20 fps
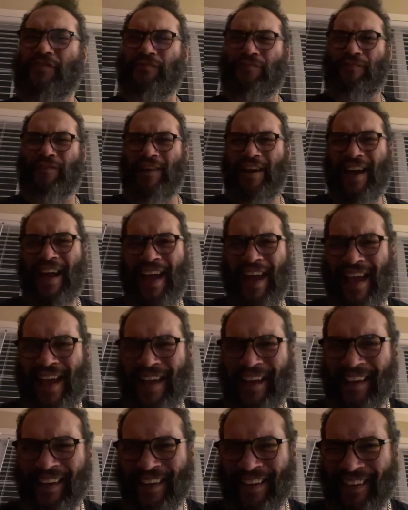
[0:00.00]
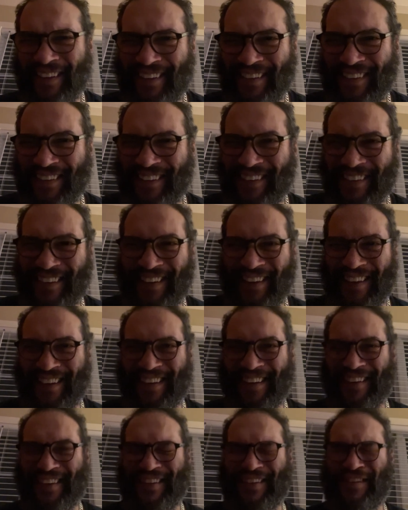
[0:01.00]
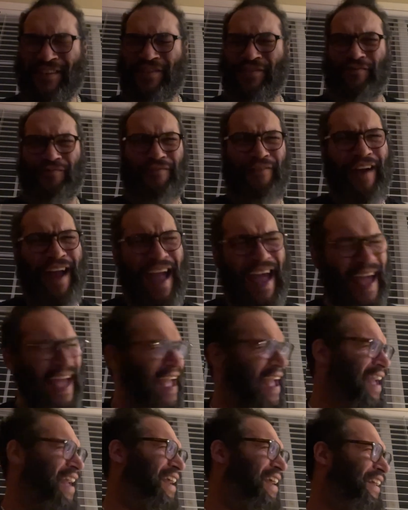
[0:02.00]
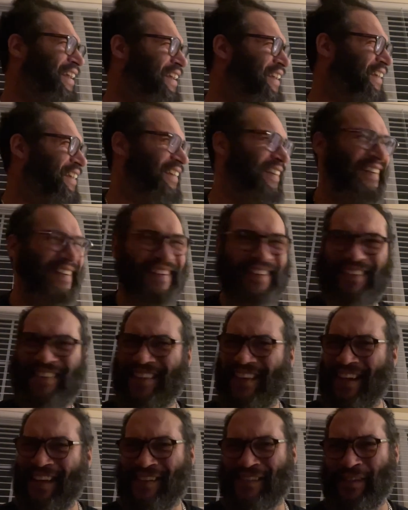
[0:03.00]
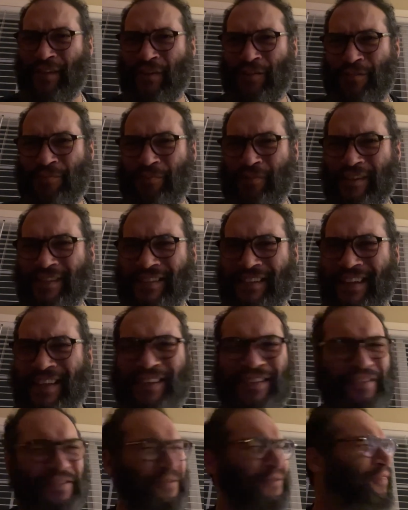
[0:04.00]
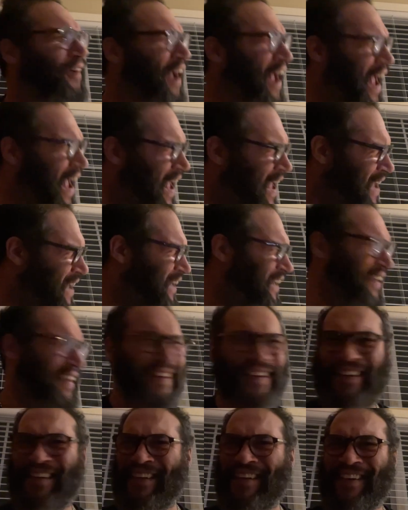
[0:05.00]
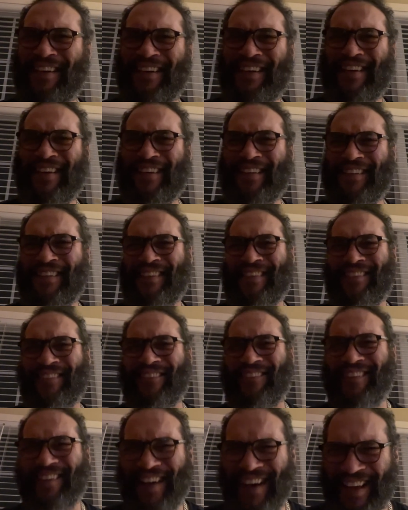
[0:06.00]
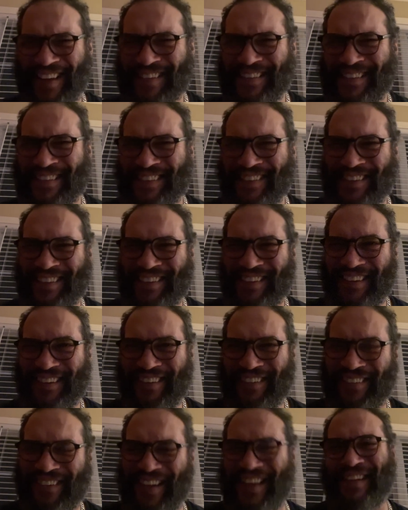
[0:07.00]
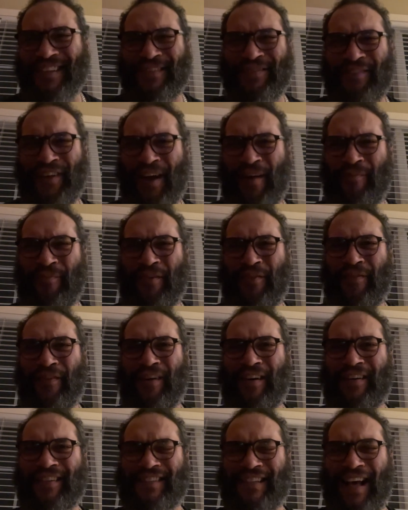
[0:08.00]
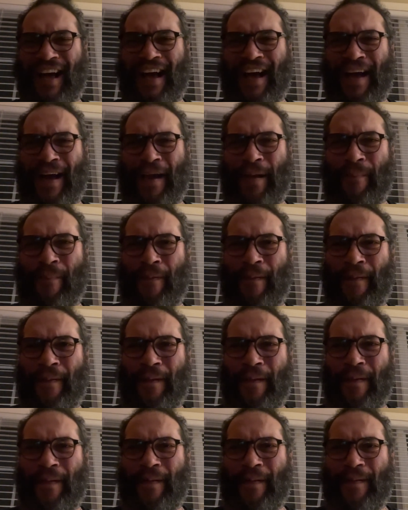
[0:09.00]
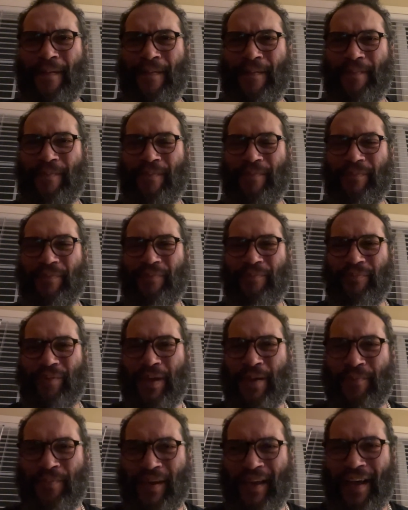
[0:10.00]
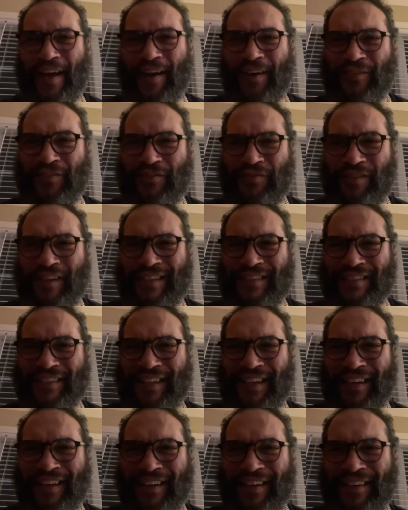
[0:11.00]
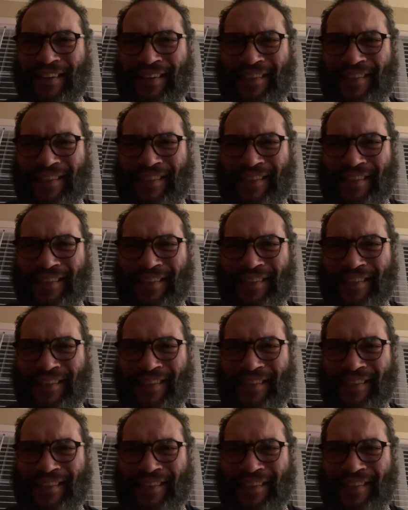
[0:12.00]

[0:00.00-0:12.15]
Drake? Drake? Like Soulja Boy said, Drake? What? Greatest rapper of all time? BBL Drizzy?